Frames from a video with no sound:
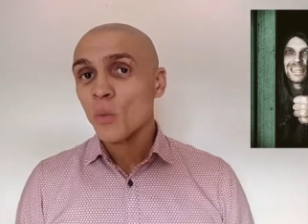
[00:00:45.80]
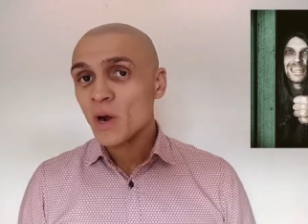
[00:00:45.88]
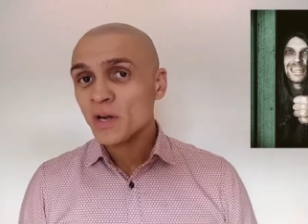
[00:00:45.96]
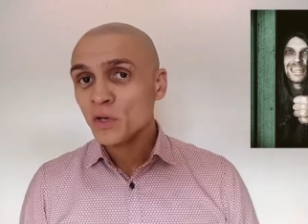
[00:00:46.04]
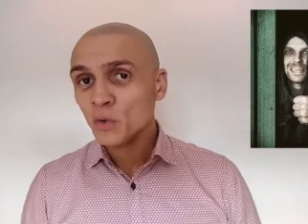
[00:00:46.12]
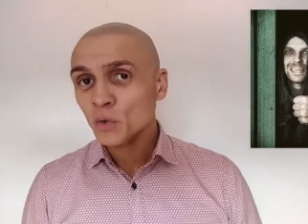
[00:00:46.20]

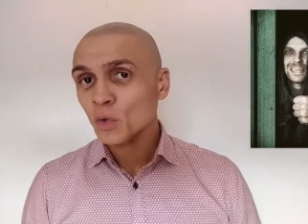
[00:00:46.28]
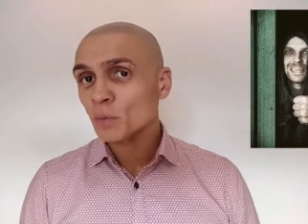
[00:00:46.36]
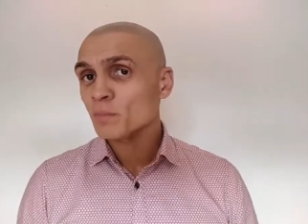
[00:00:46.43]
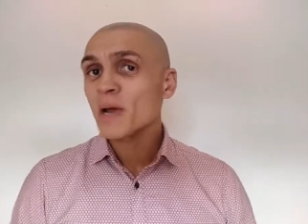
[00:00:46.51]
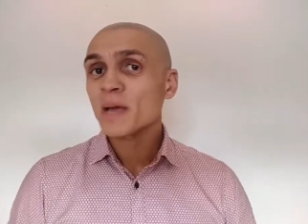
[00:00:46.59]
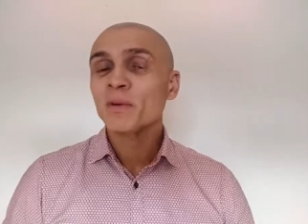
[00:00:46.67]
when
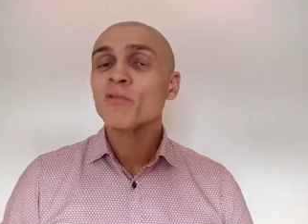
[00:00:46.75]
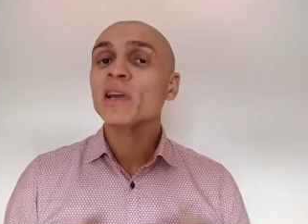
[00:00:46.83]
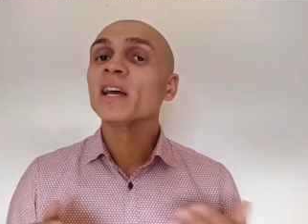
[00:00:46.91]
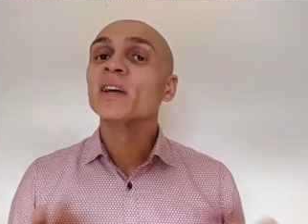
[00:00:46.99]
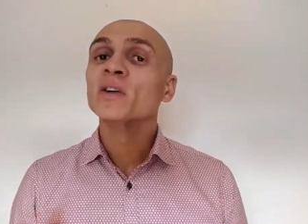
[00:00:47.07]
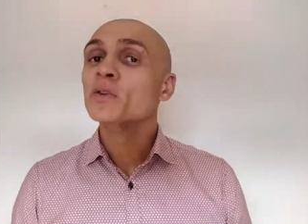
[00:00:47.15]
you're maybe
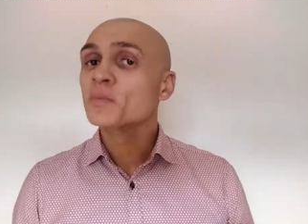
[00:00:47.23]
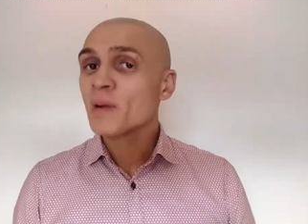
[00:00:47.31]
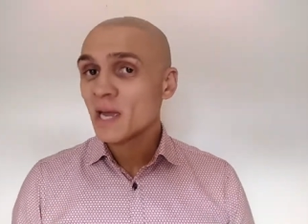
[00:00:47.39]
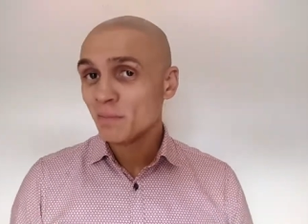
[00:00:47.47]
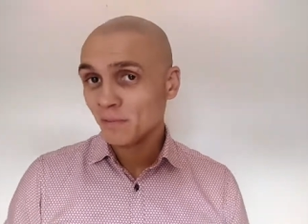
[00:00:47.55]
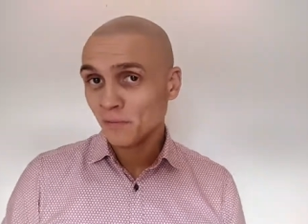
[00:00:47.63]
reading a
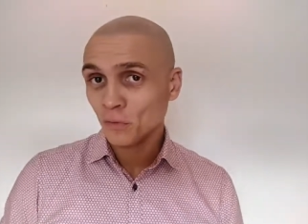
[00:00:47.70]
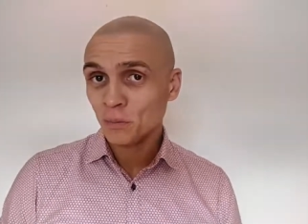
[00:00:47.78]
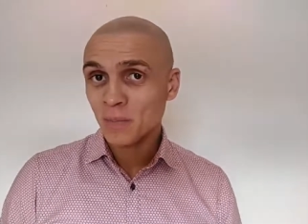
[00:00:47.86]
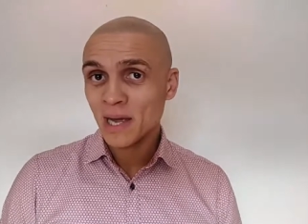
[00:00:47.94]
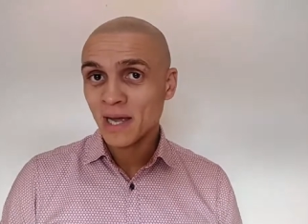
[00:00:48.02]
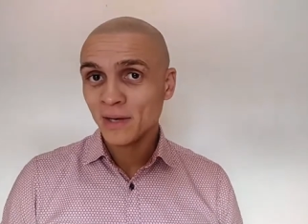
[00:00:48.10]
newspaper
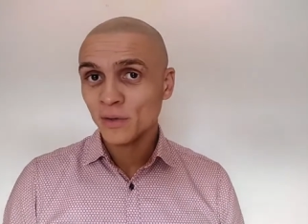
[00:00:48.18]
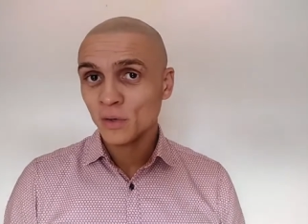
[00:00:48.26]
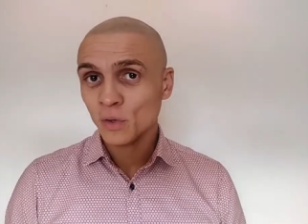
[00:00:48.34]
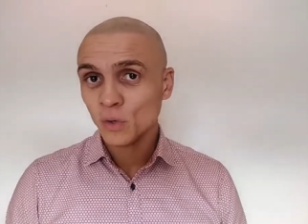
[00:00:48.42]
before bed,